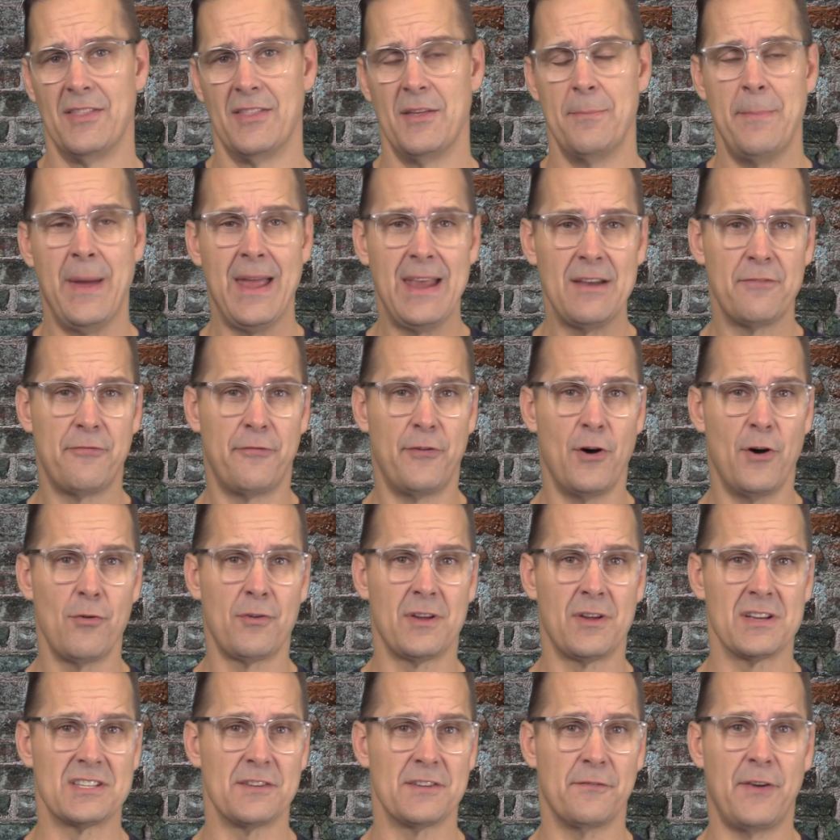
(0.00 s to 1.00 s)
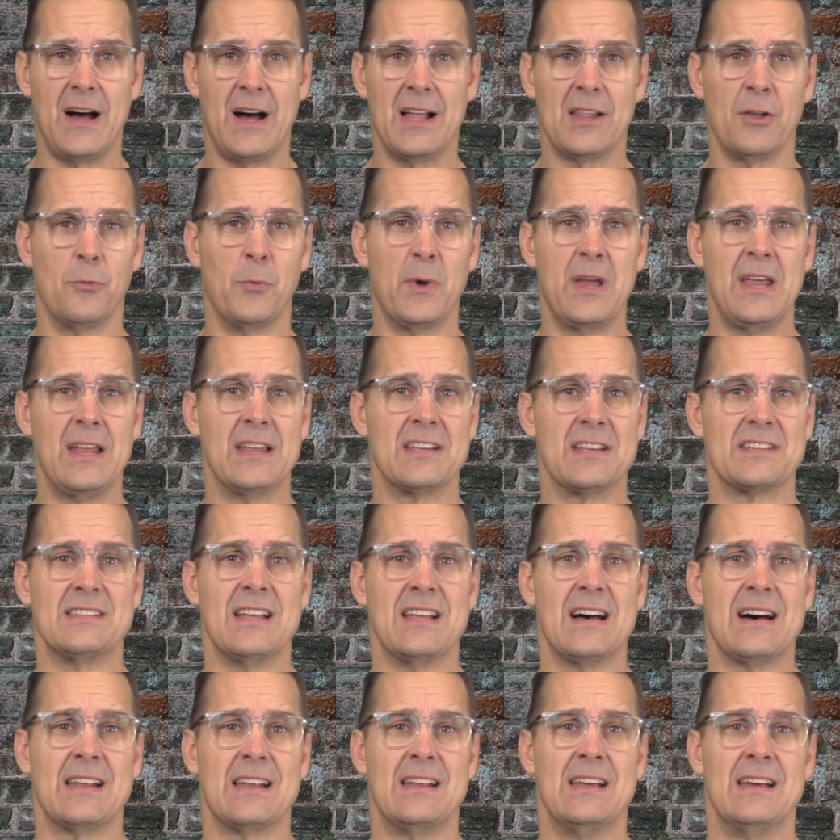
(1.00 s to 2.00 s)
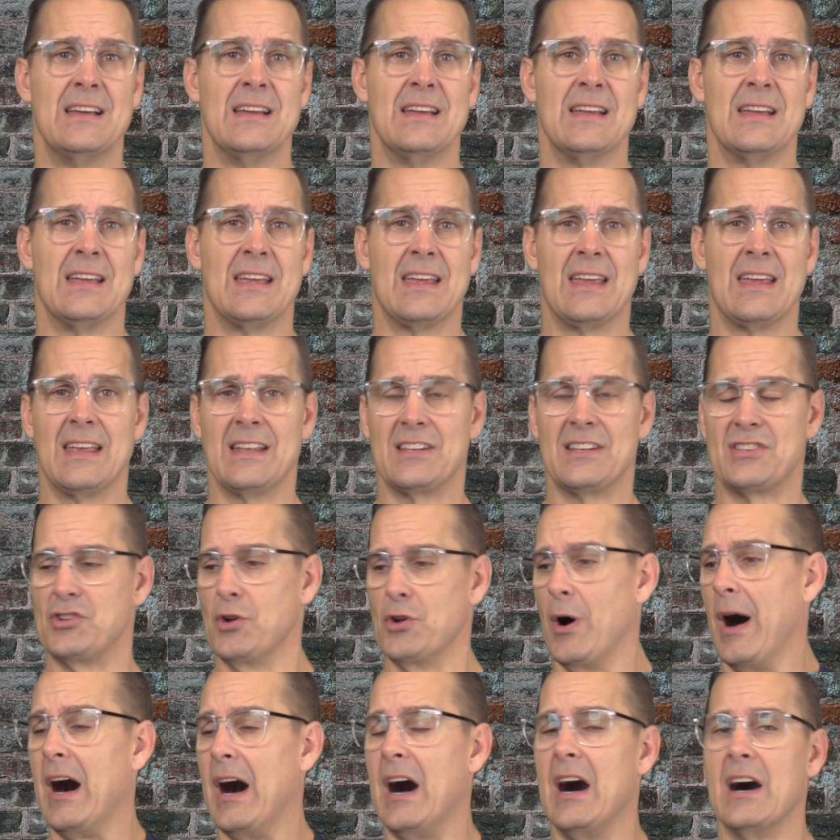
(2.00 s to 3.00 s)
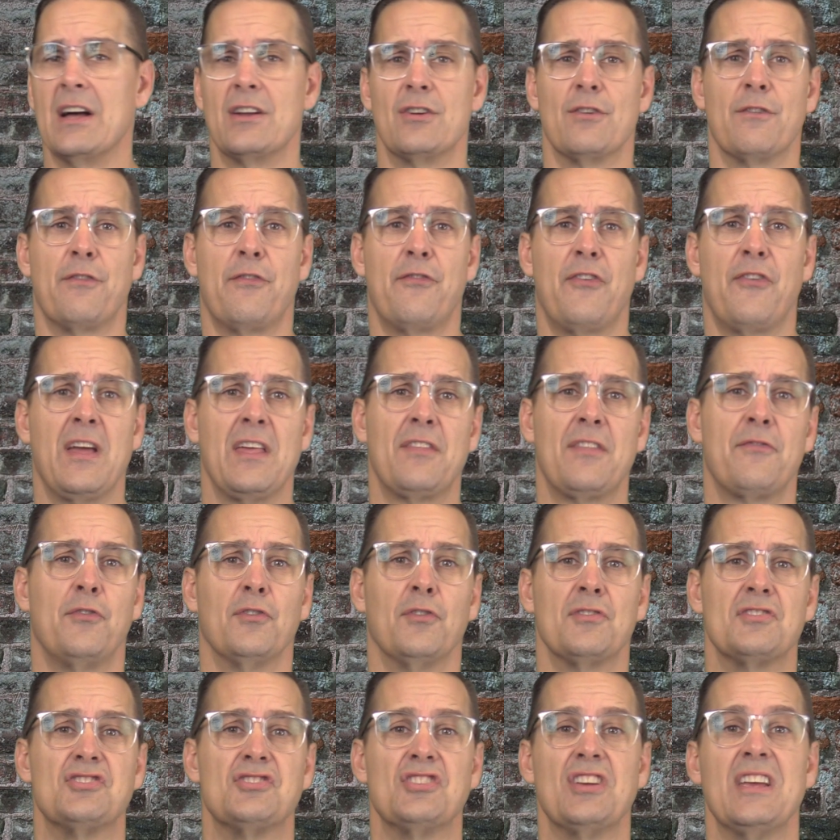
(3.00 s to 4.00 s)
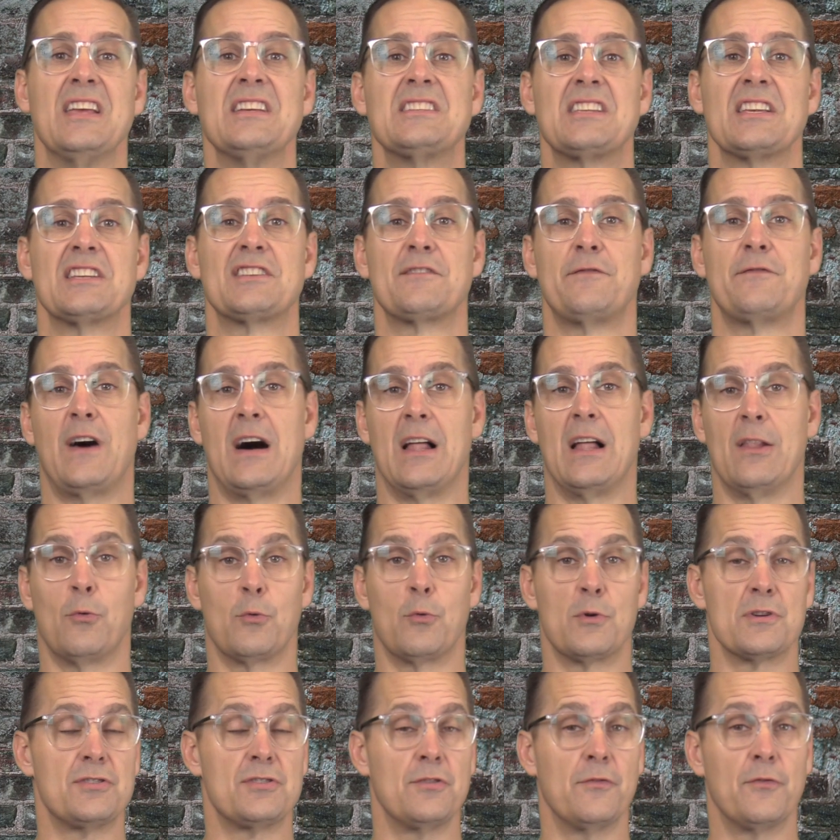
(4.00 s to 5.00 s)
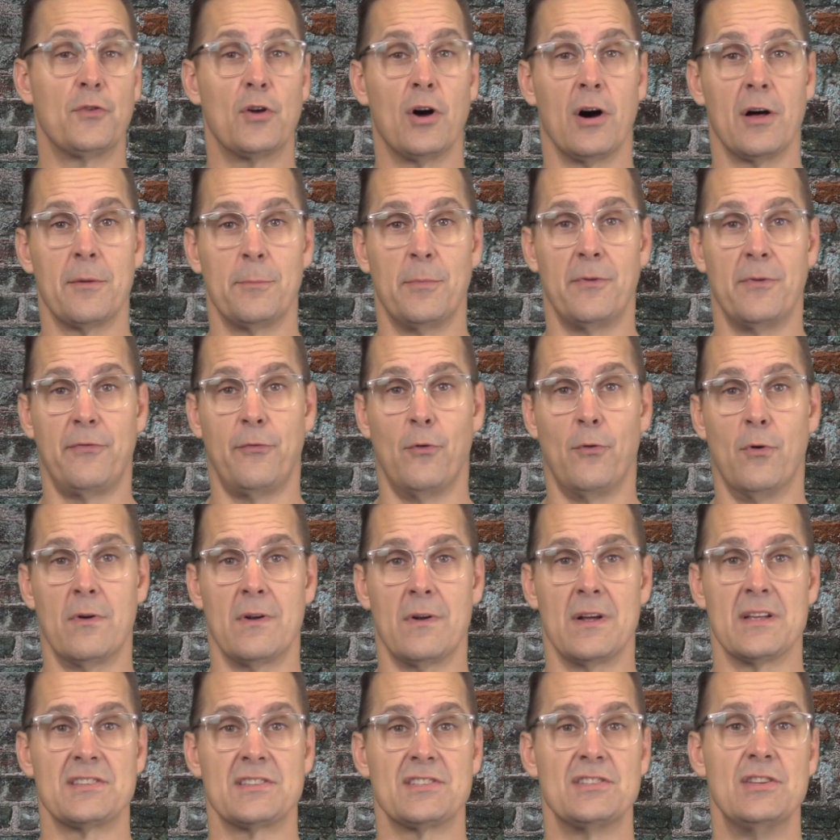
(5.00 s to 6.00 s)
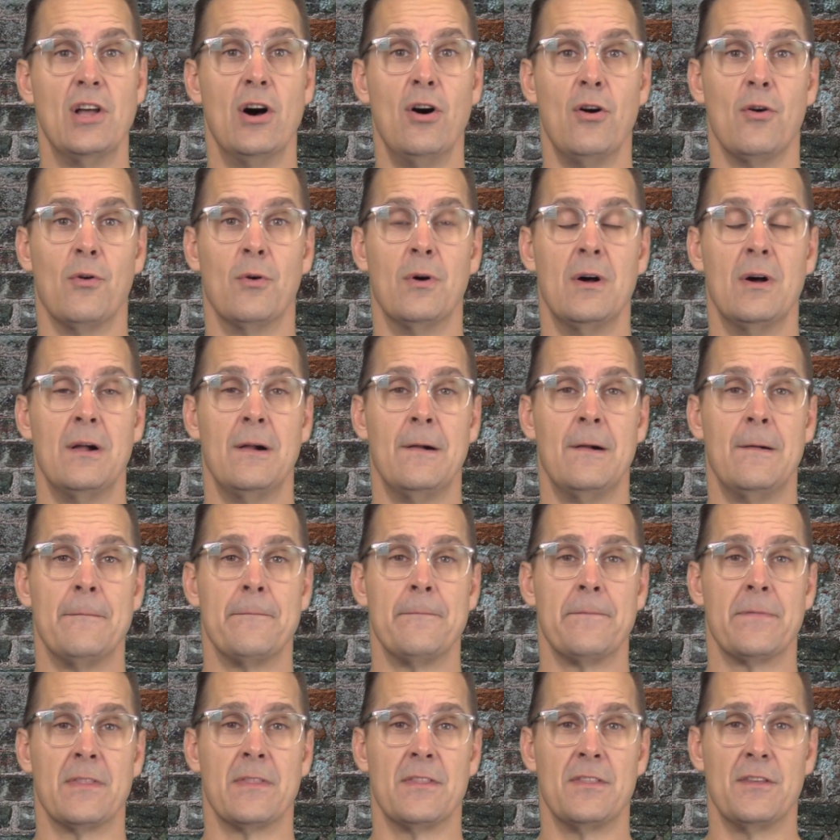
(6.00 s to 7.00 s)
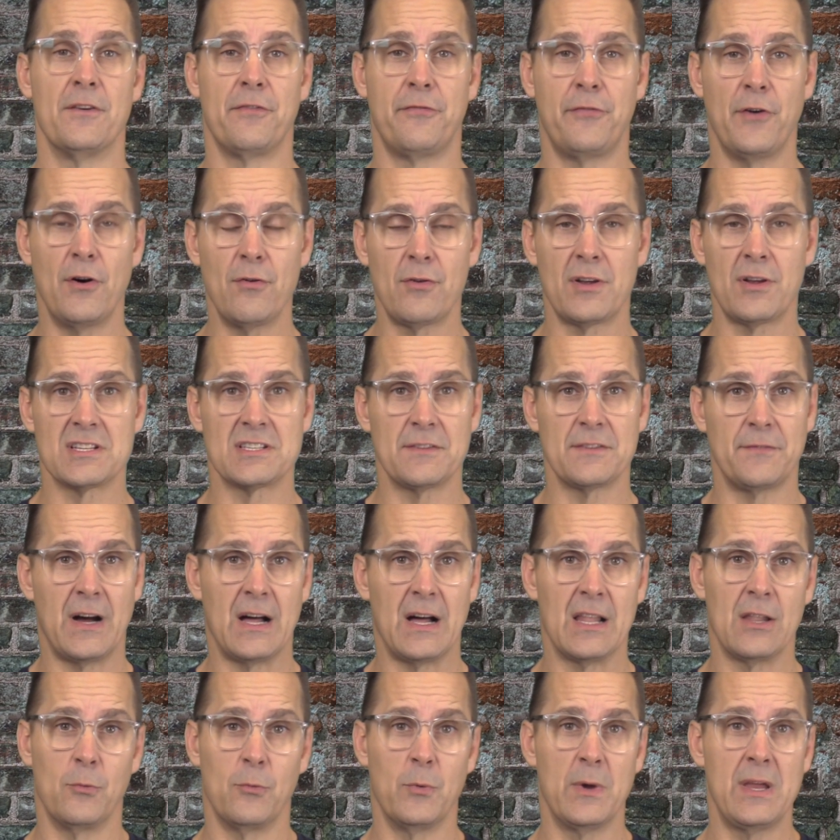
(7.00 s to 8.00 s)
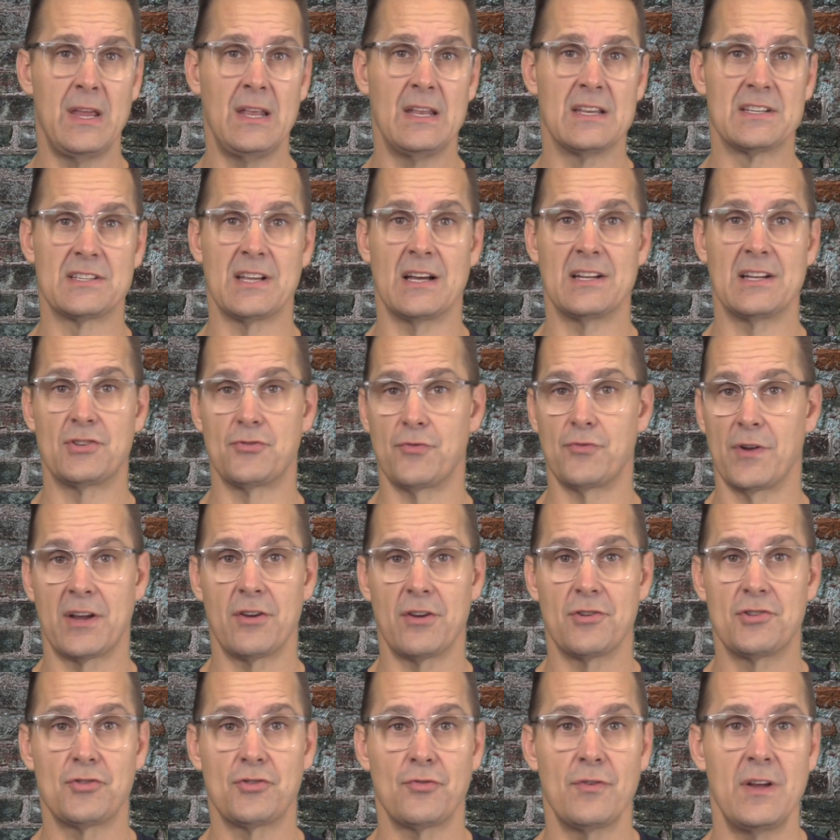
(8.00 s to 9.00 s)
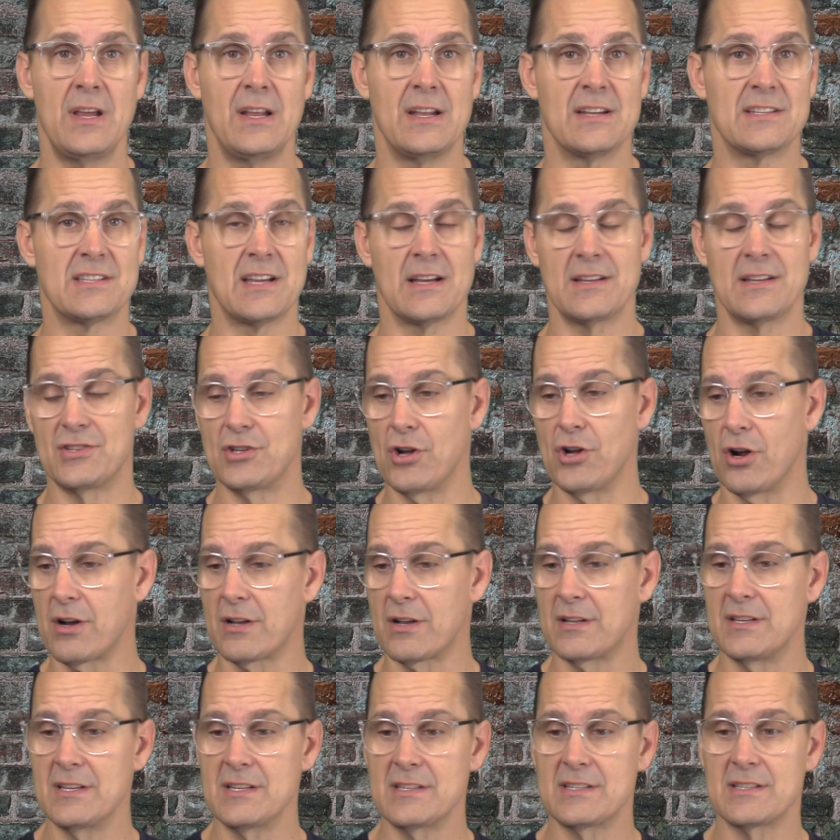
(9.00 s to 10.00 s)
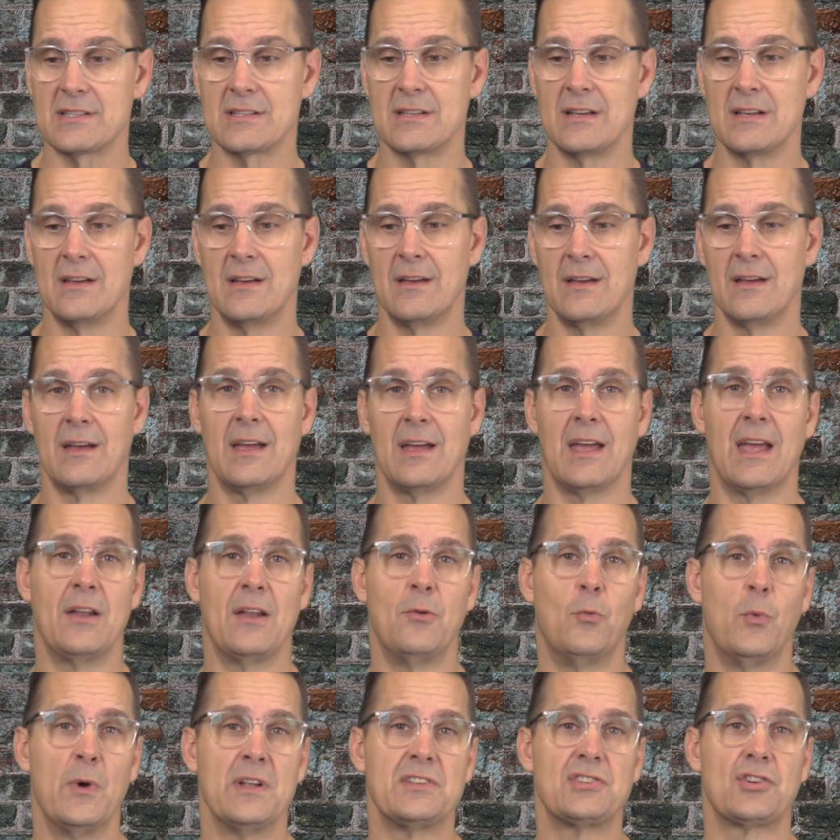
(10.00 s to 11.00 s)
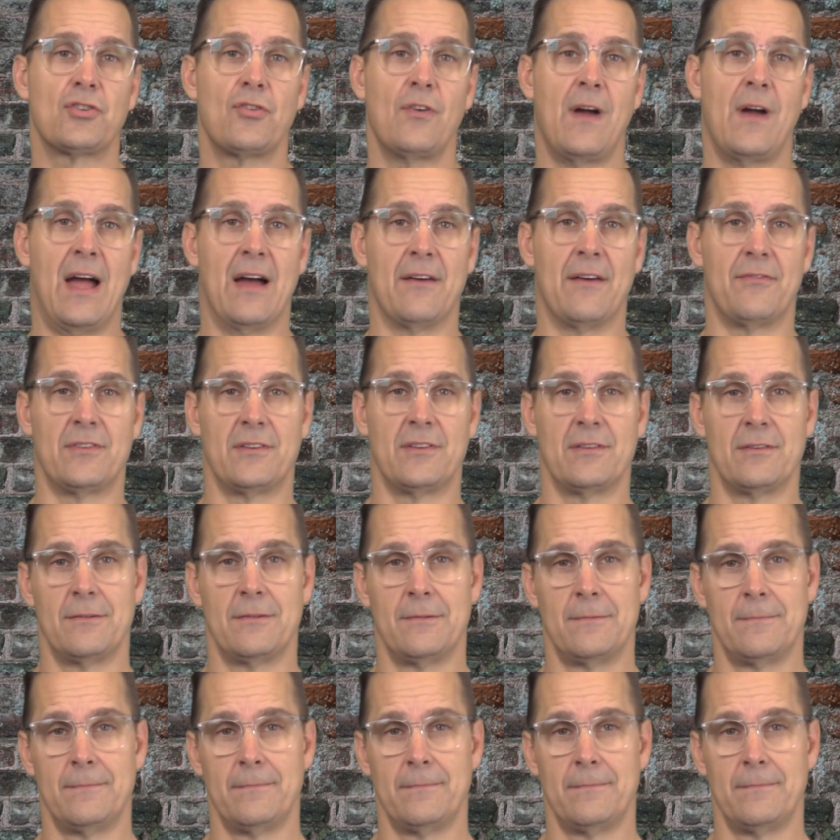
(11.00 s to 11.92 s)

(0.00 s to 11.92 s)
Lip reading: The main focus of Halloween is not to honor faithful Jesus followers who've gone before us. No, the focus of Halloween is on trick or treat. It's on darkness and witchcraft.